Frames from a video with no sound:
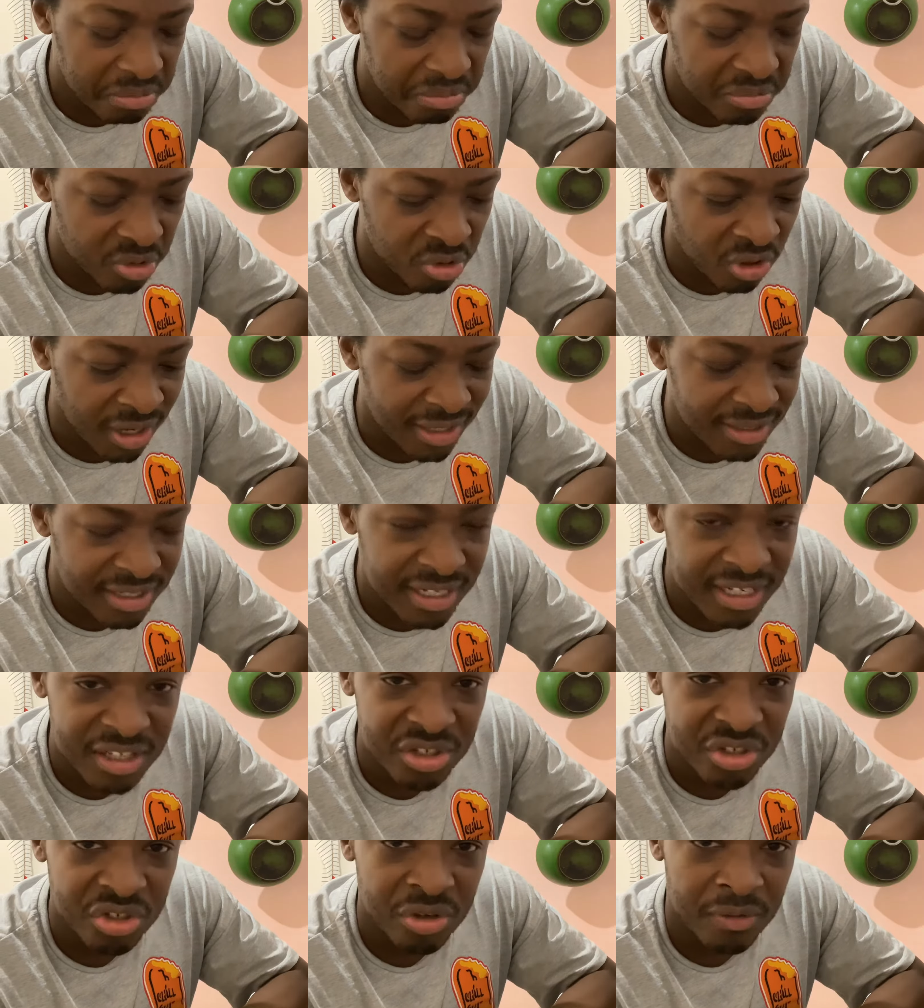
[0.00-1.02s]
light
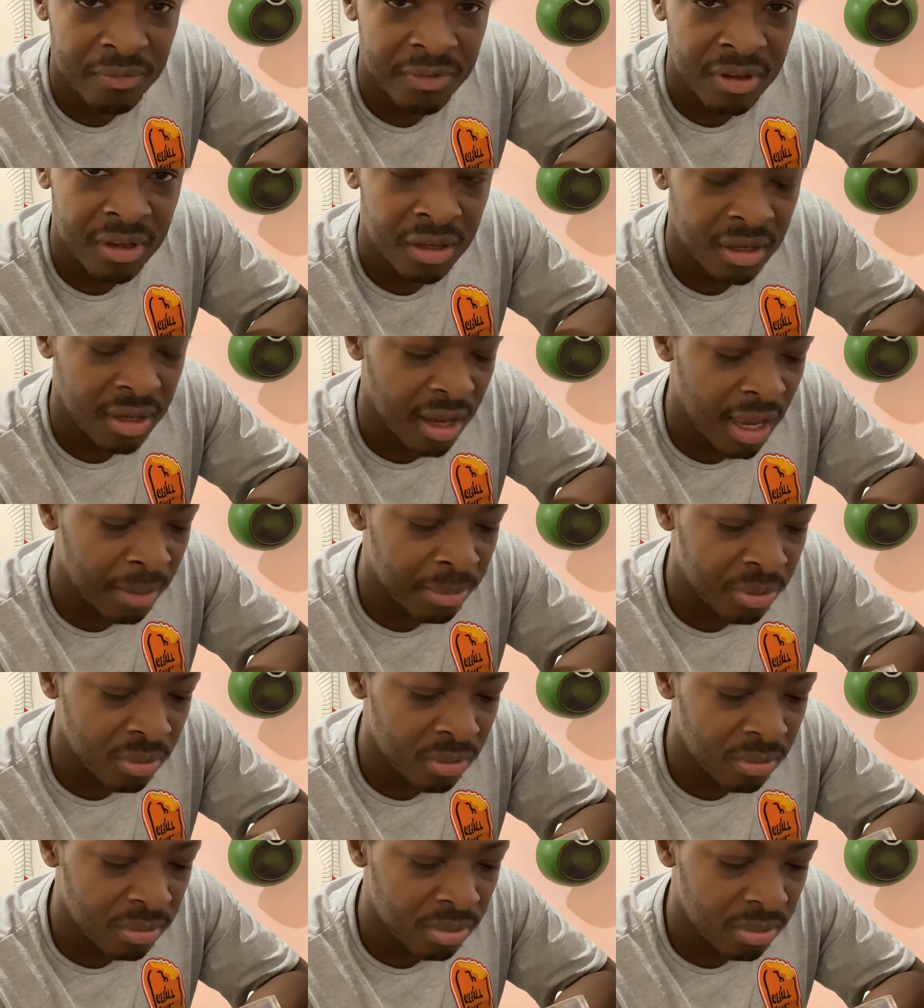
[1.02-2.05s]
tinge of a
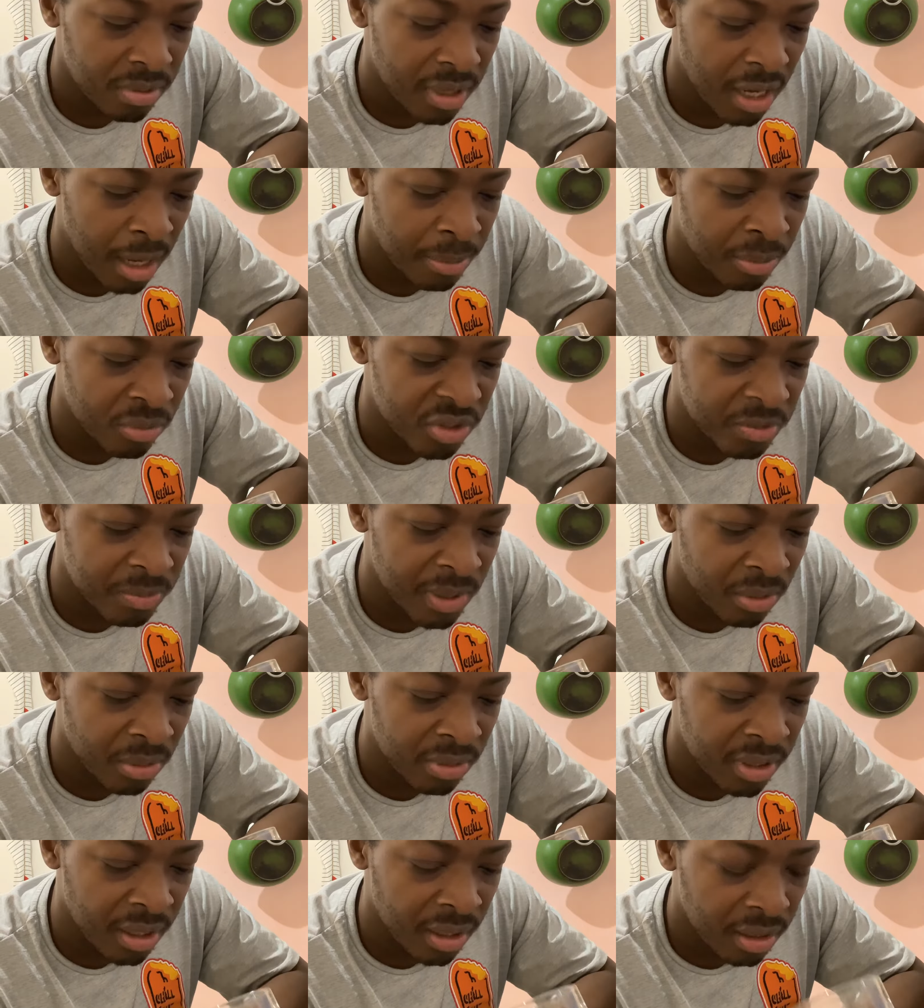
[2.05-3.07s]
apple
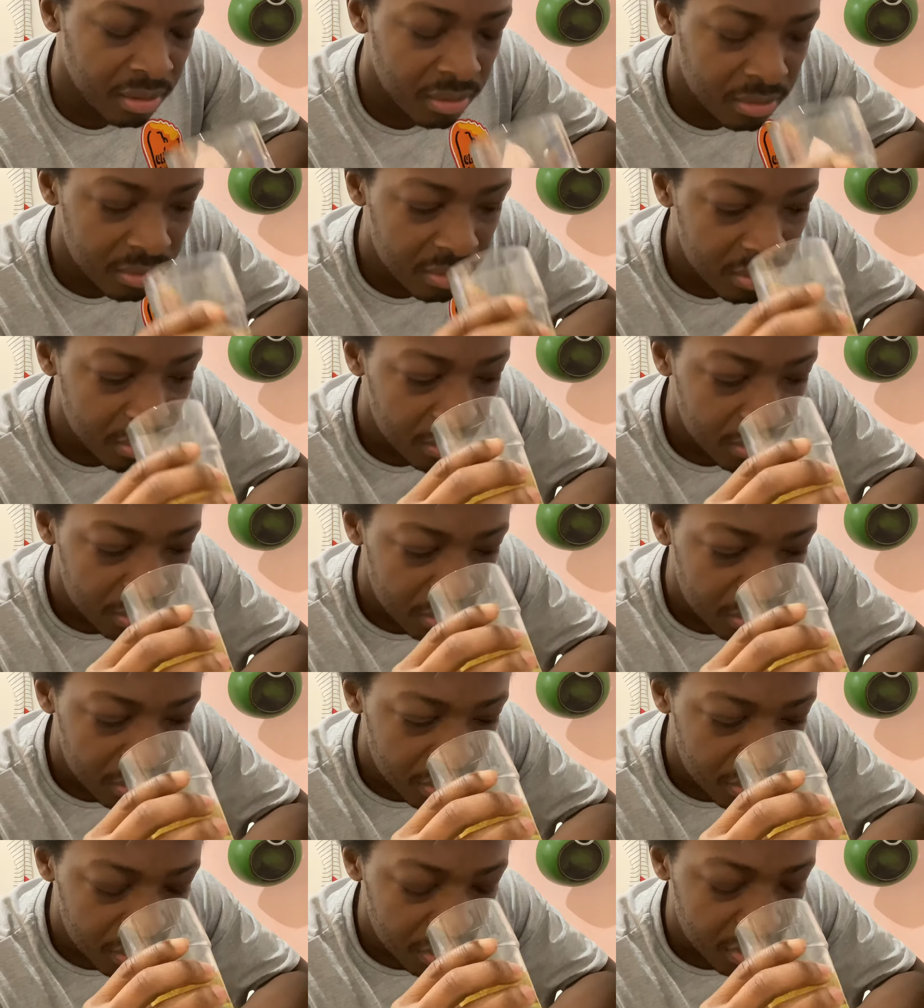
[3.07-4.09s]
smell on that.
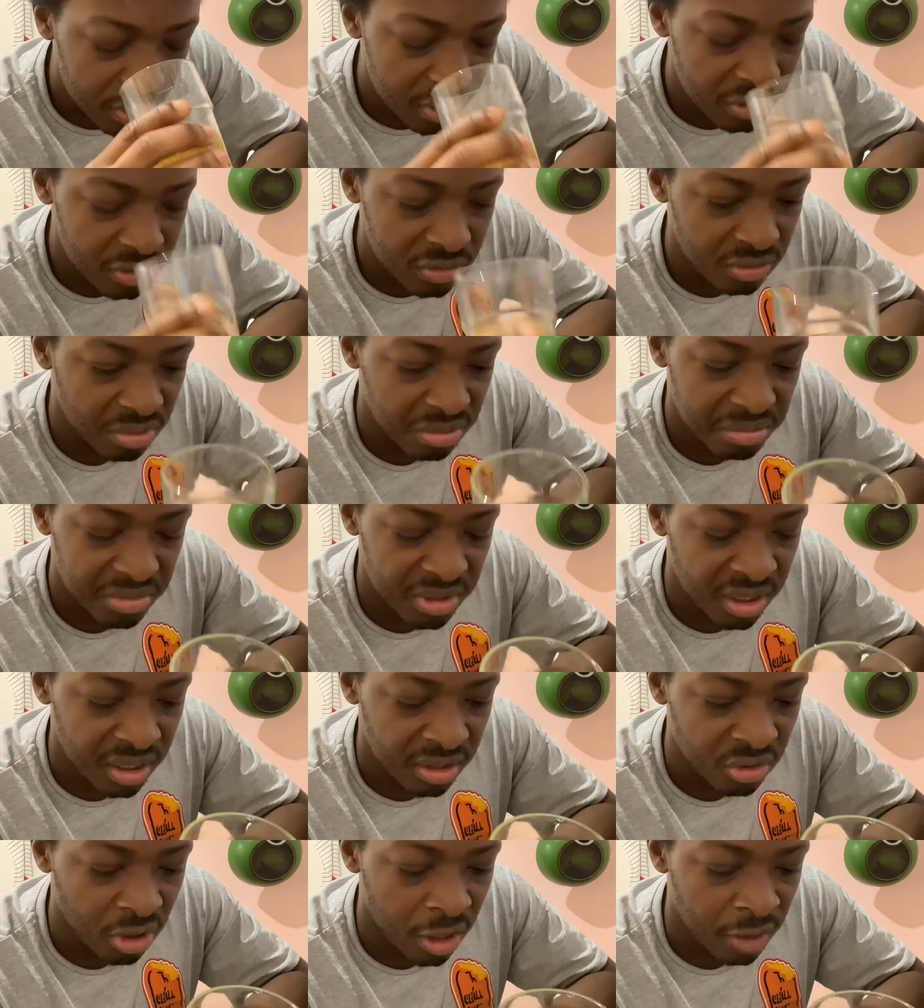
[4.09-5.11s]
It's not,
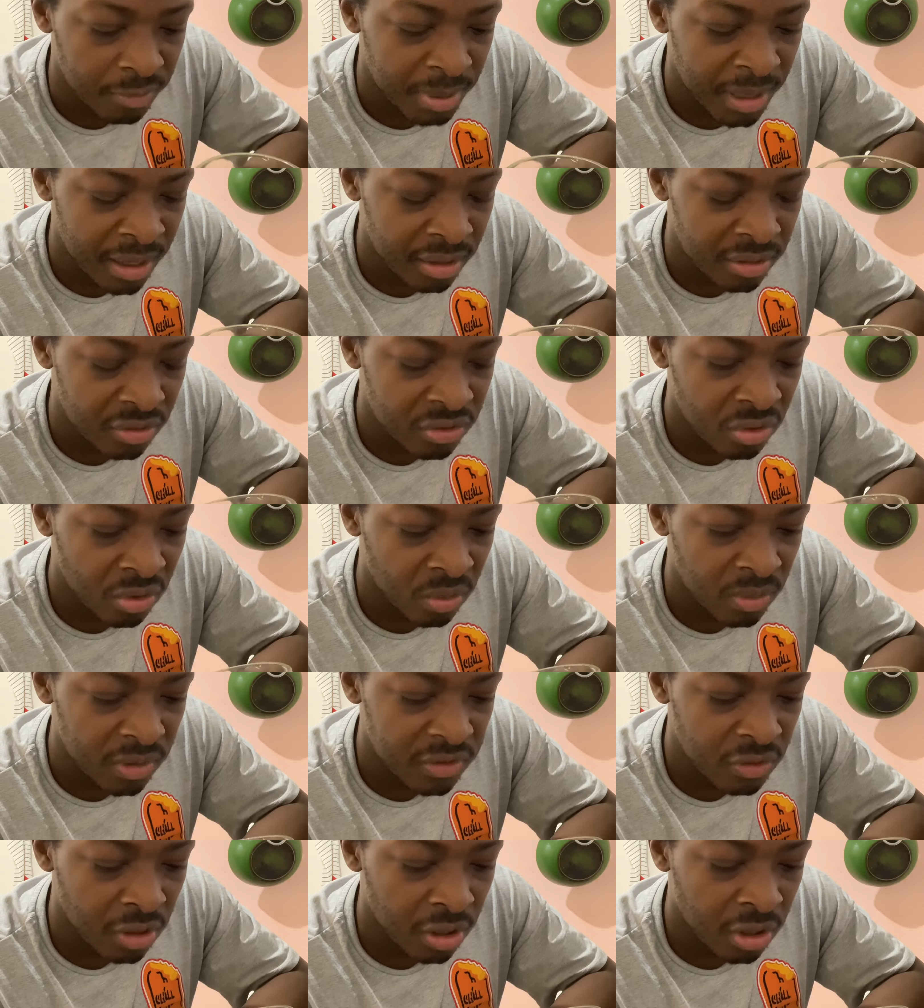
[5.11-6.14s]
yeah, not overpowering at all.
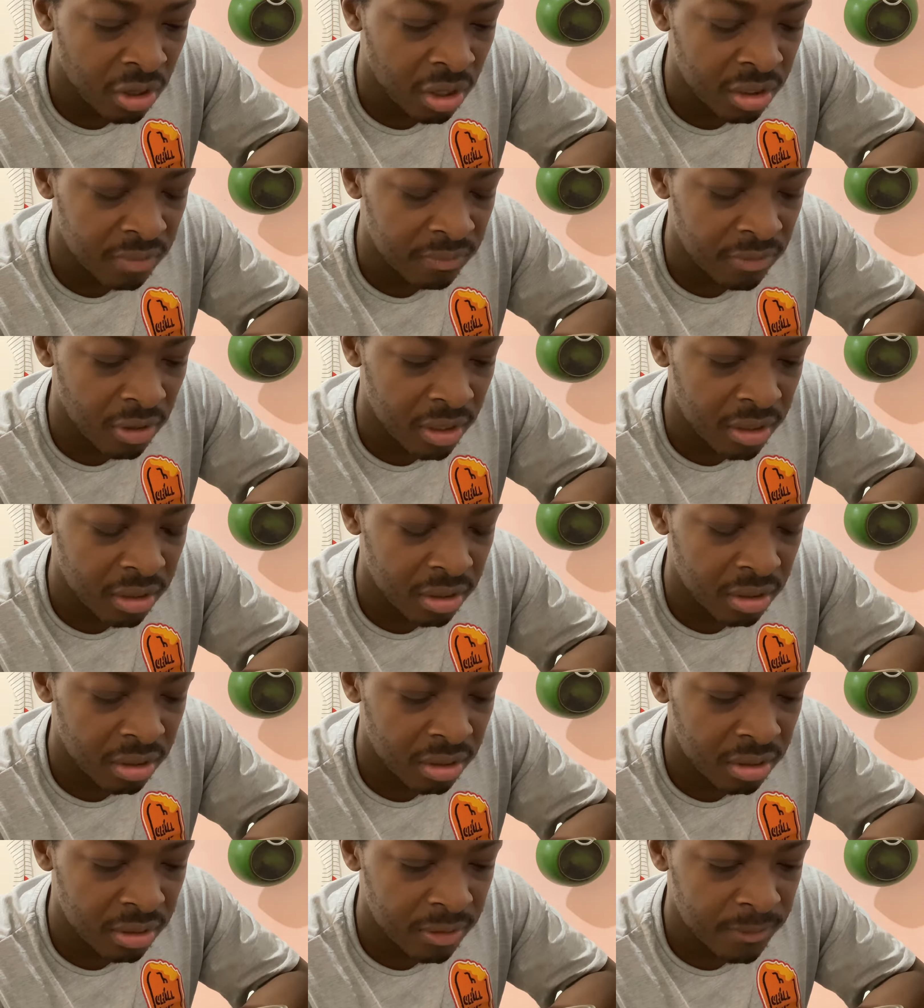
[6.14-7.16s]
It's like kind of like
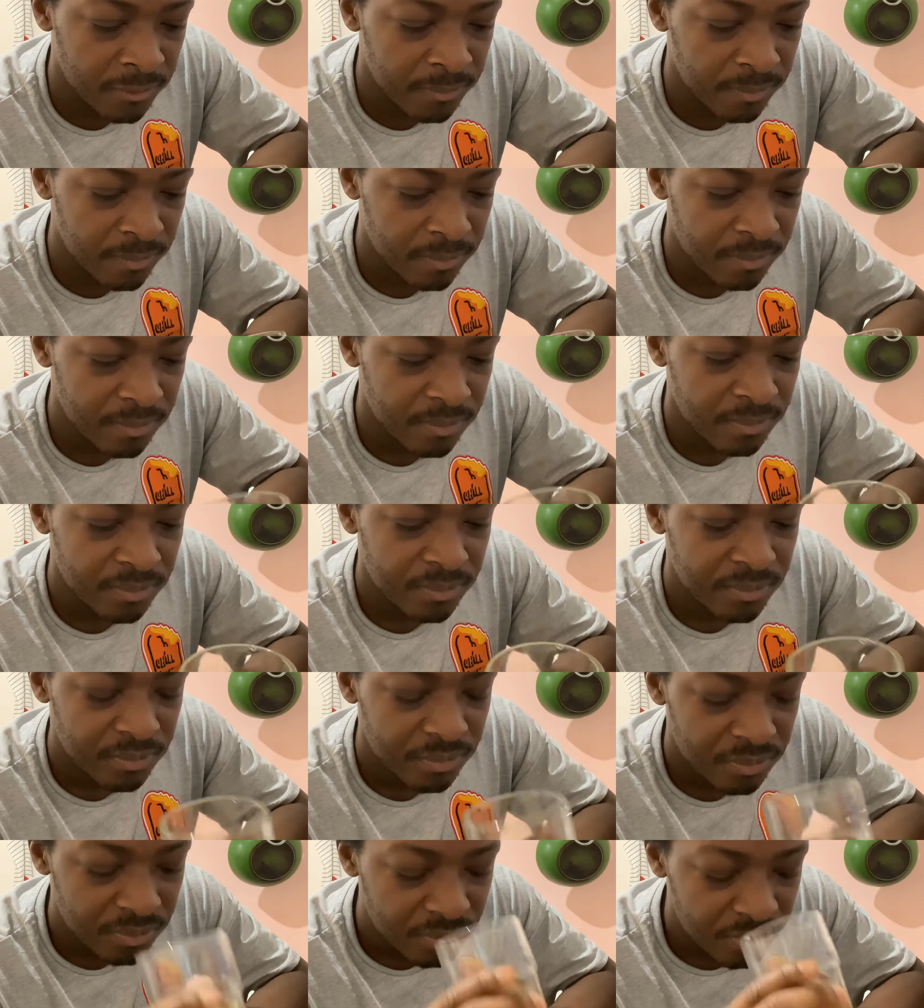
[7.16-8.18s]
a,
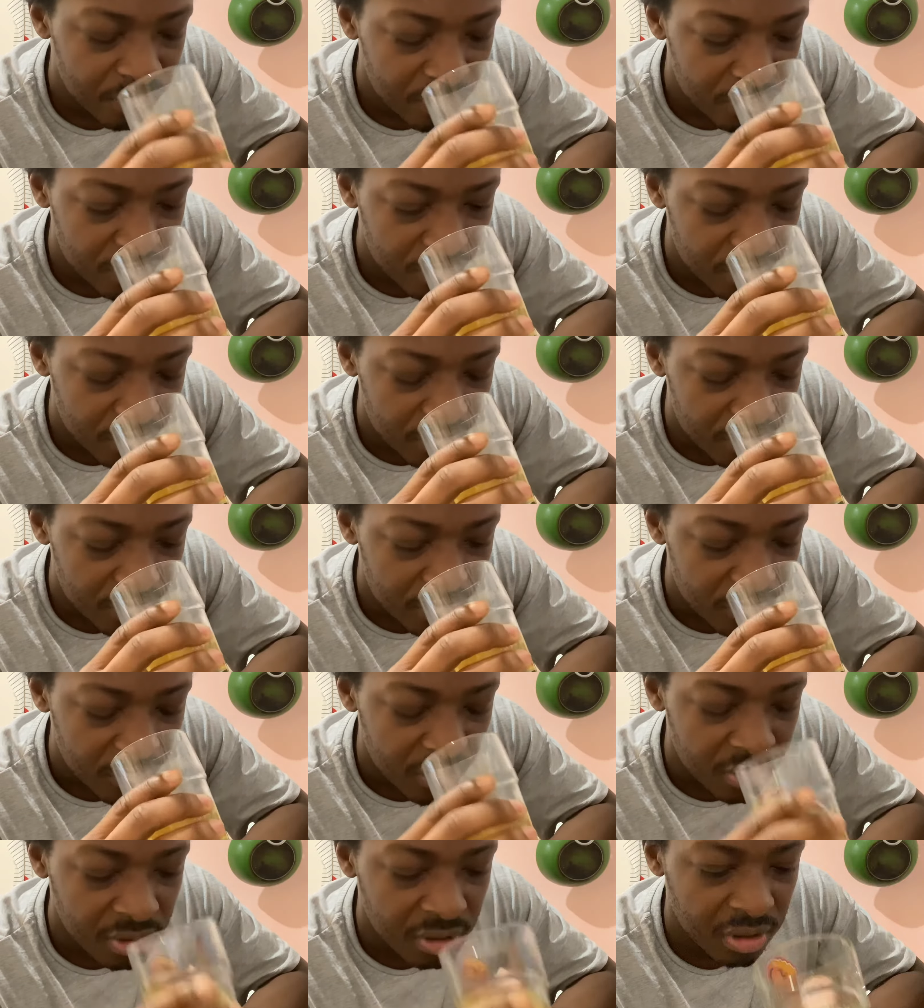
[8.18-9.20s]
I
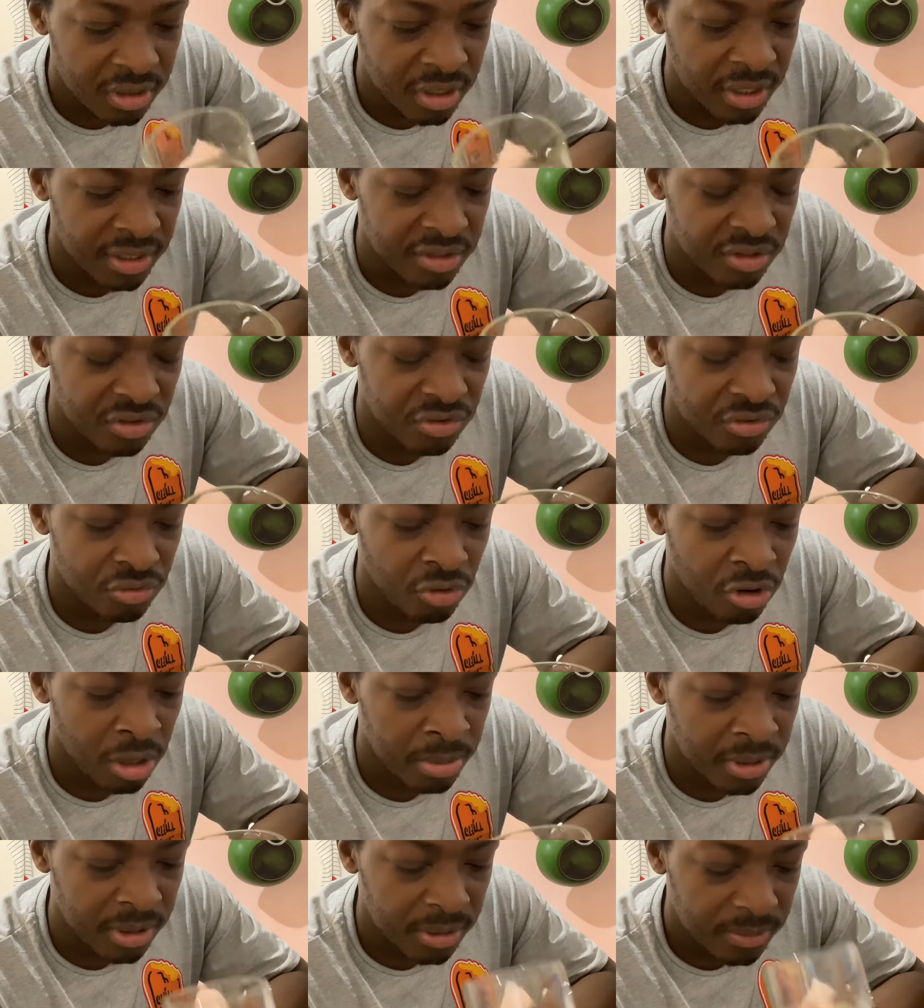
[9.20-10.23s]
don't know how to
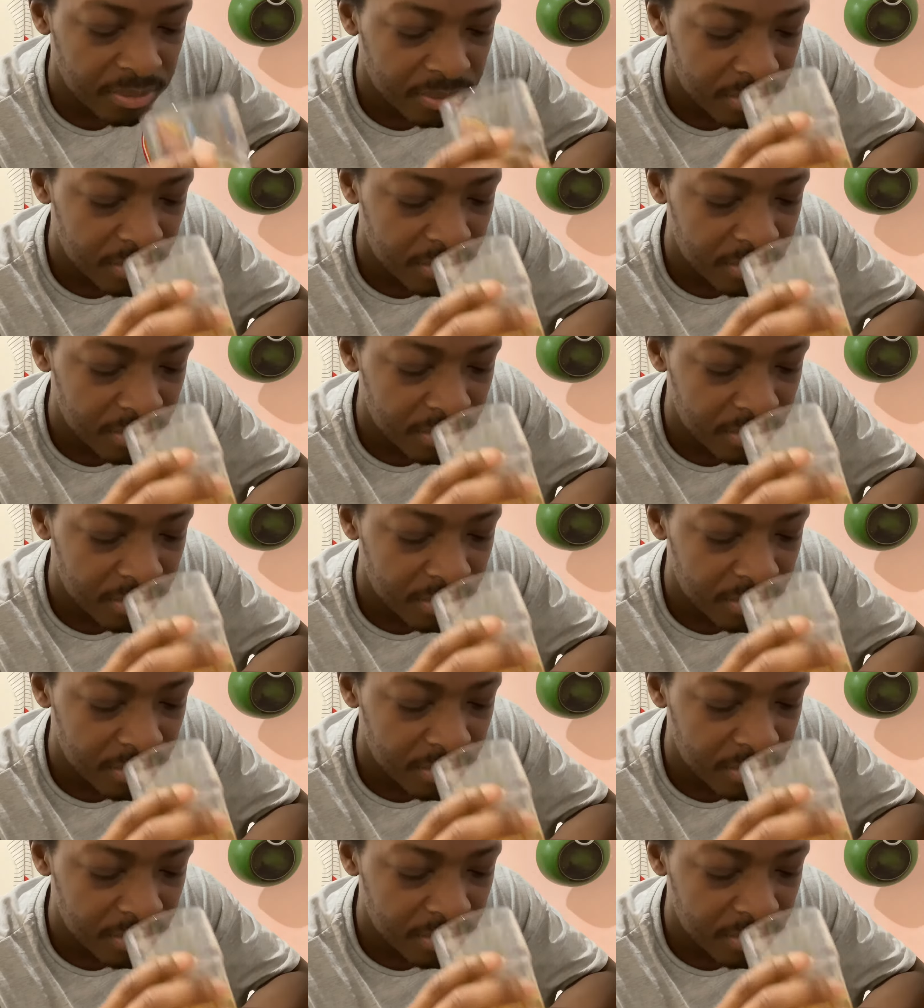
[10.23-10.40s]
describe it.